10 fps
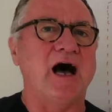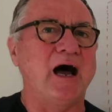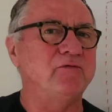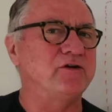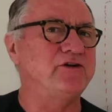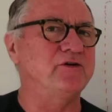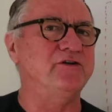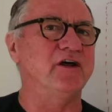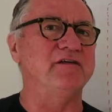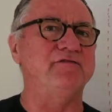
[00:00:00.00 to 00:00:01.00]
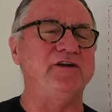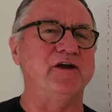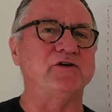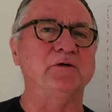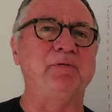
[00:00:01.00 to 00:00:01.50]
I'm going to do another
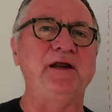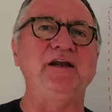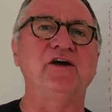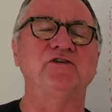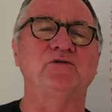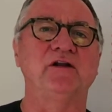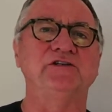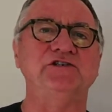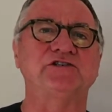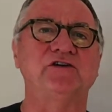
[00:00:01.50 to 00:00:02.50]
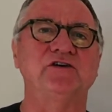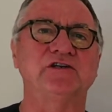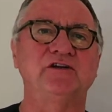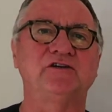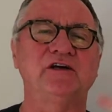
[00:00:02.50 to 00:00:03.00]
video completely on quality score
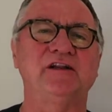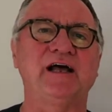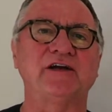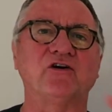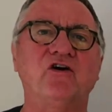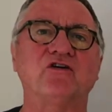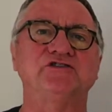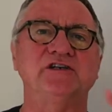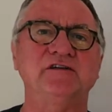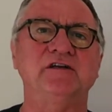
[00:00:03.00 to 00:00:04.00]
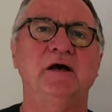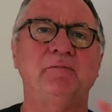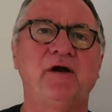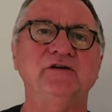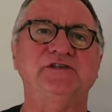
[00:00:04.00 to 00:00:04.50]
to look at that auction
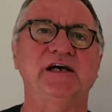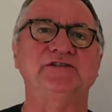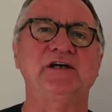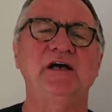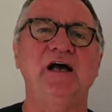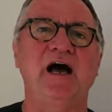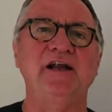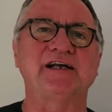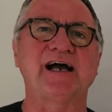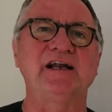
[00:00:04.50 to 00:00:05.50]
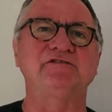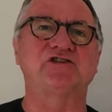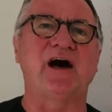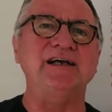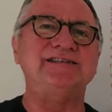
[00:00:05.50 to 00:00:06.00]
process, and it kind of
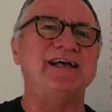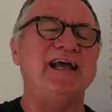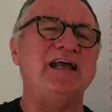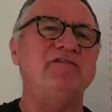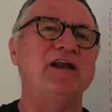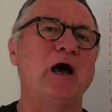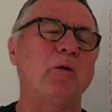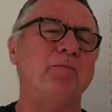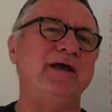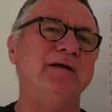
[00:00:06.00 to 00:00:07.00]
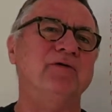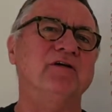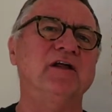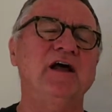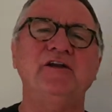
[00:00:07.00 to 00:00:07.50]
tries to even out
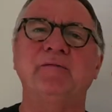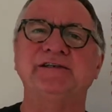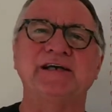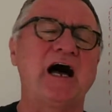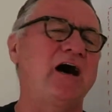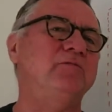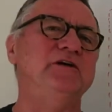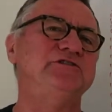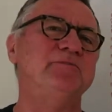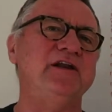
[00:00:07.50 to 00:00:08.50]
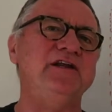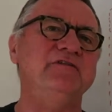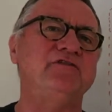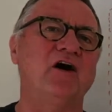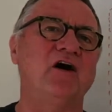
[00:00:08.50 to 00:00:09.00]
people. No matter how much money
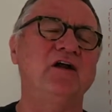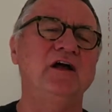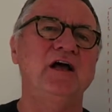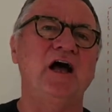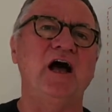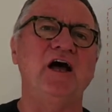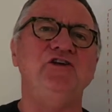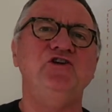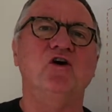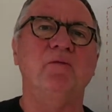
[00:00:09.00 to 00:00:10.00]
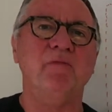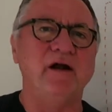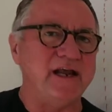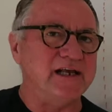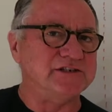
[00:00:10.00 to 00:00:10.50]
you've got, your
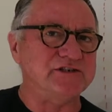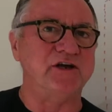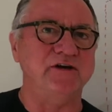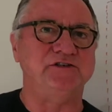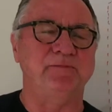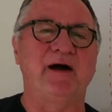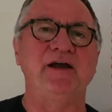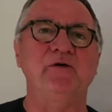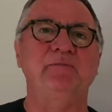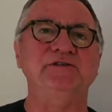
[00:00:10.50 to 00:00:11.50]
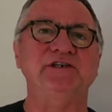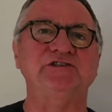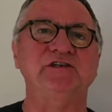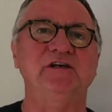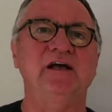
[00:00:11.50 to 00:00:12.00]
money isn't going to buy you a
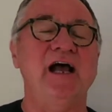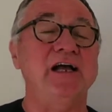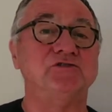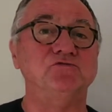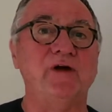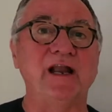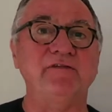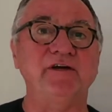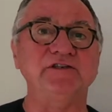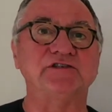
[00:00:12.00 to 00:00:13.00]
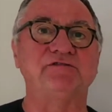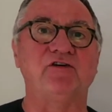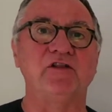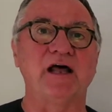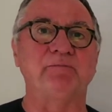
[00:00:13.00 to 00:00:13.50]
position. It's relevance
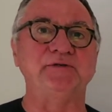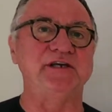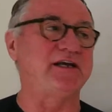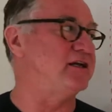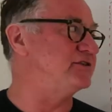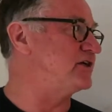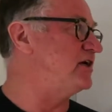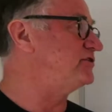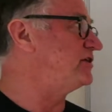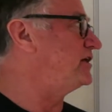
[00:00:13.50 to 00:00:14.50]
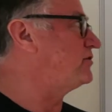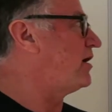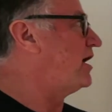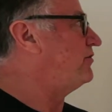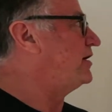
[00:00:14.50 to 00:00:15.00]
for that particular search and
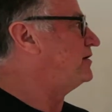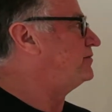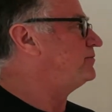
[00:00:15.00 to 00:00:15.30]
inquiry.